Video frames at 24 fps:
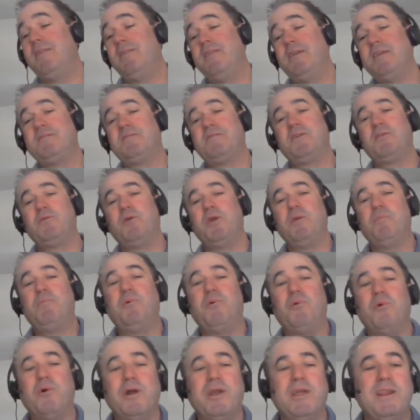and that's a great
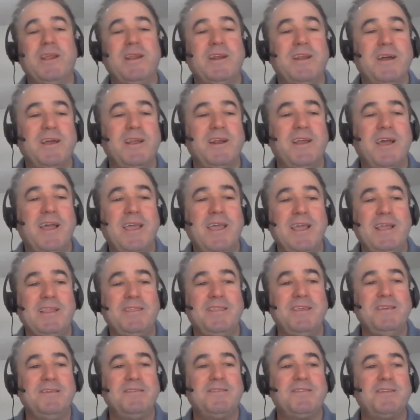point. And I
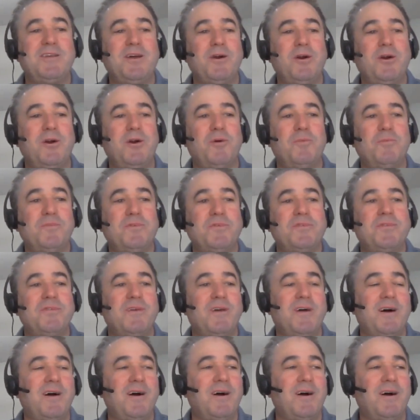hate these terms.